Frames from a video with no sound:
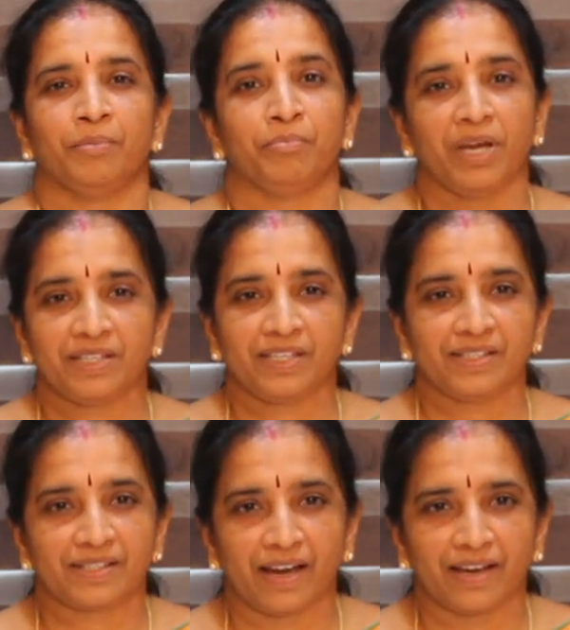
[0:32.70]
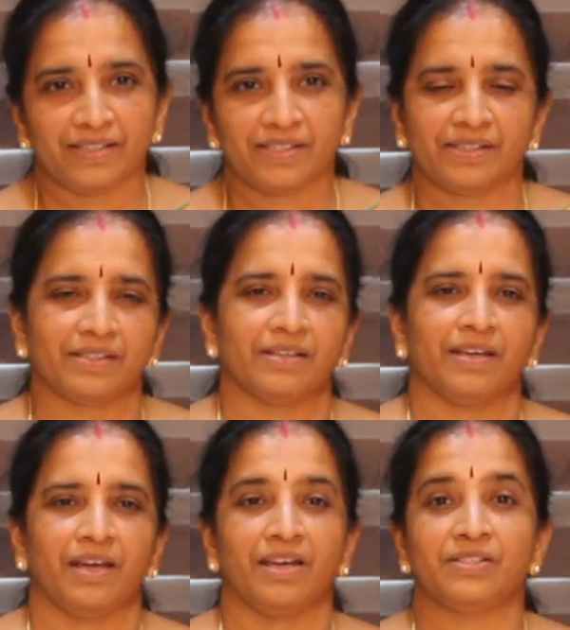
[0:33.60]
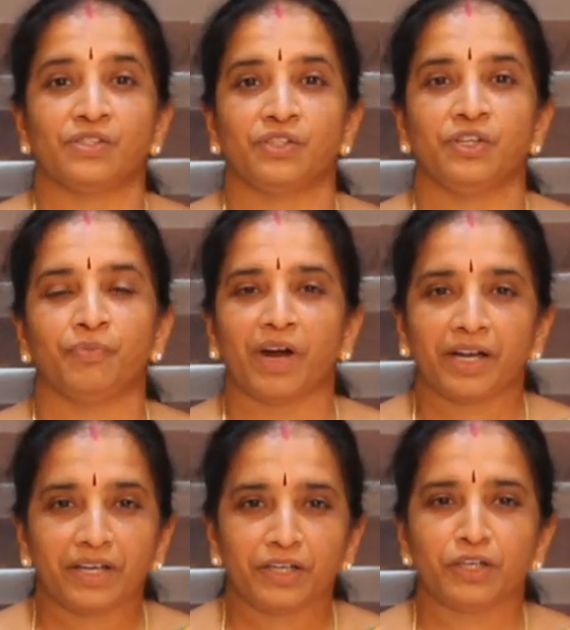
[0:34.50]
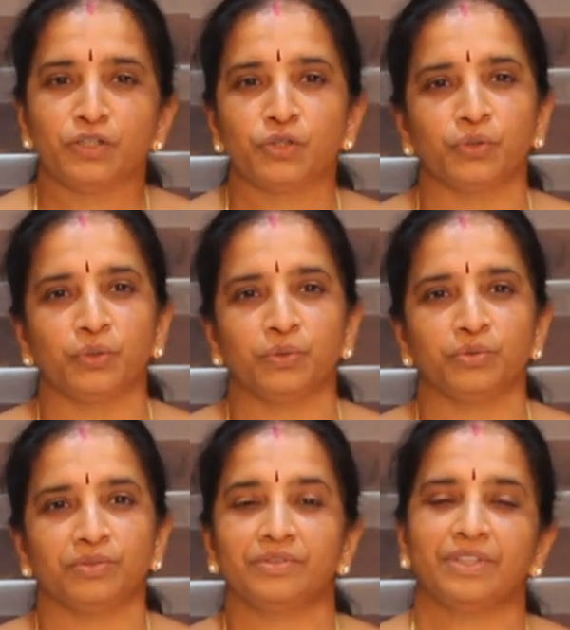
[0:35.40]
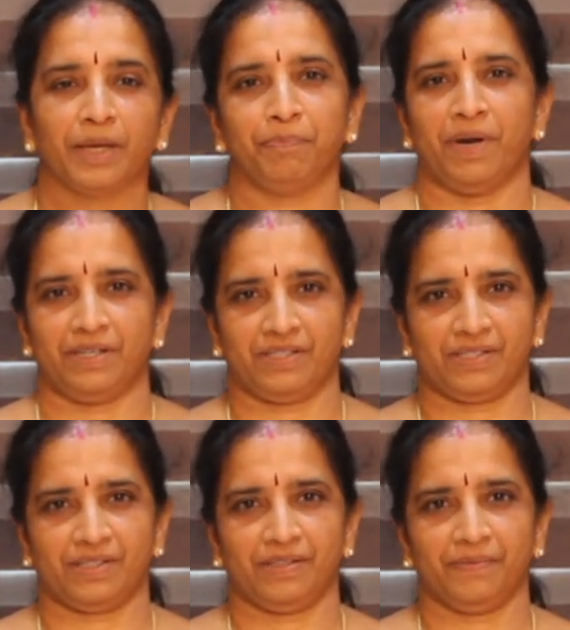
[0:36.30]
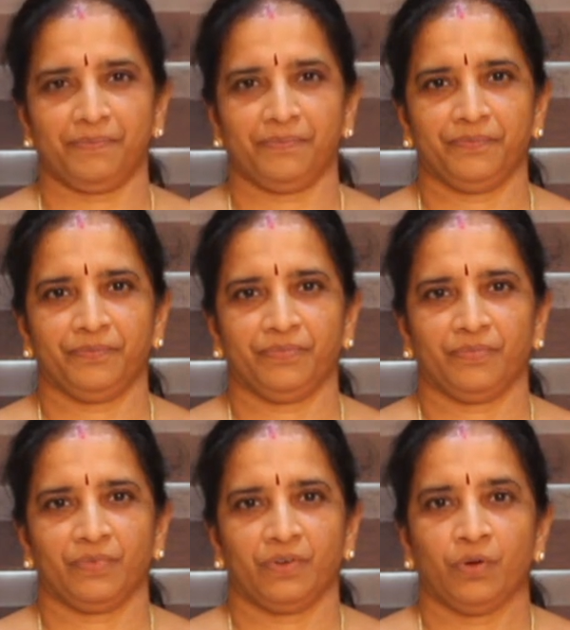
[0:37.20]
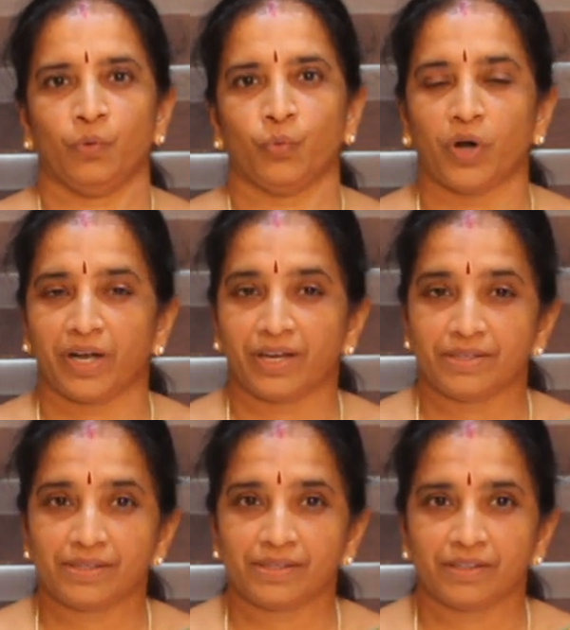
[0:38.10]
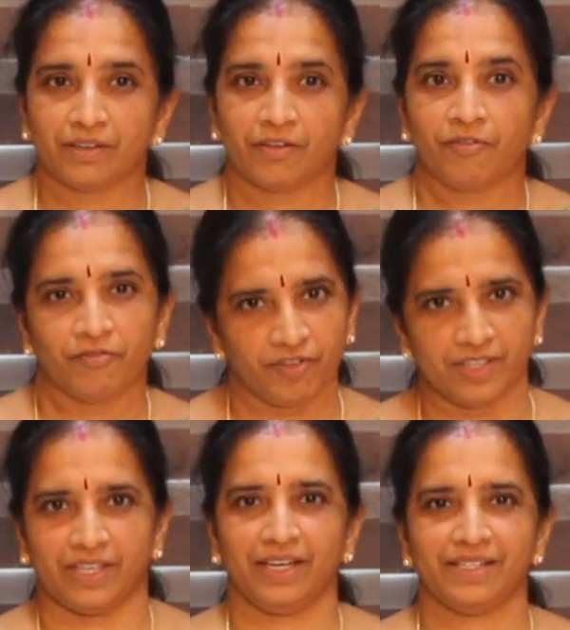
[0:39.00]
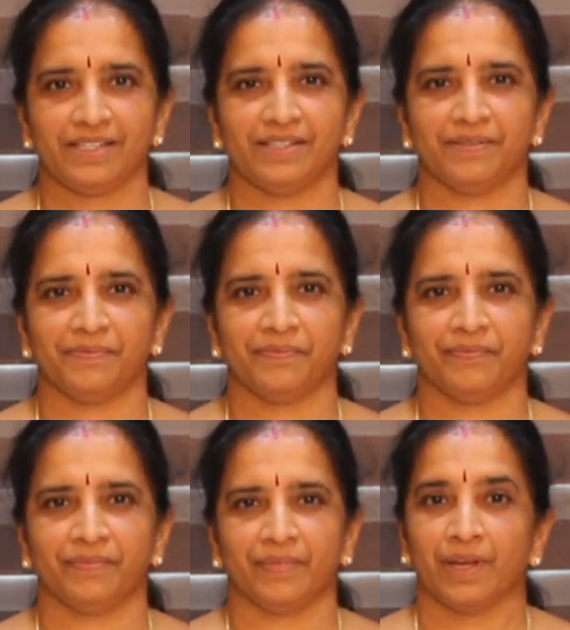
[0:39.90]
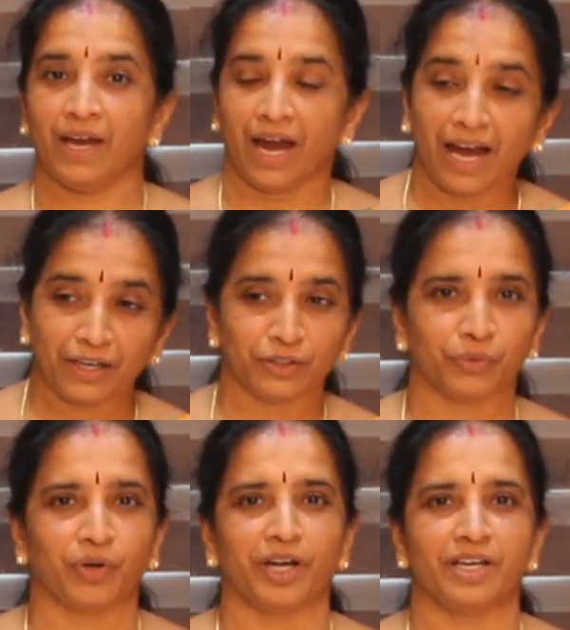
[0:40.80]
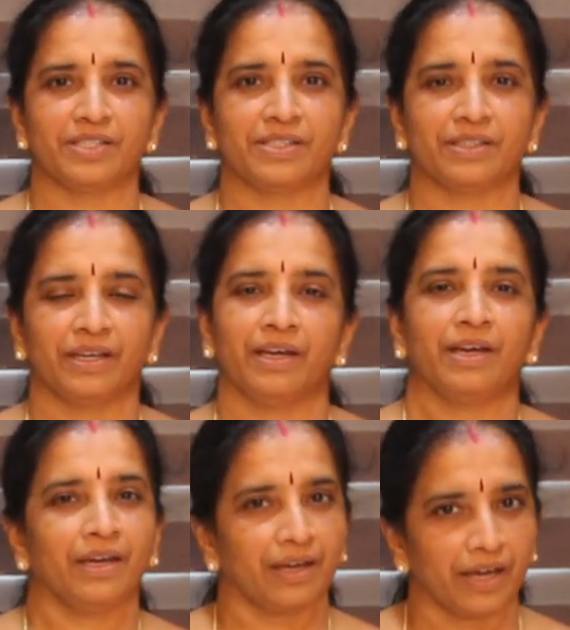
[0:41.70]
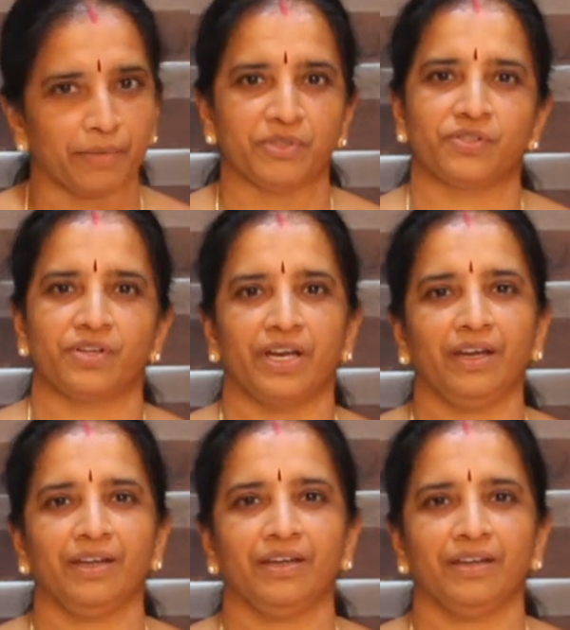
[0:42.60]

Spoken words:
basic science is divided into three parts. One is physics, another one is chemistry,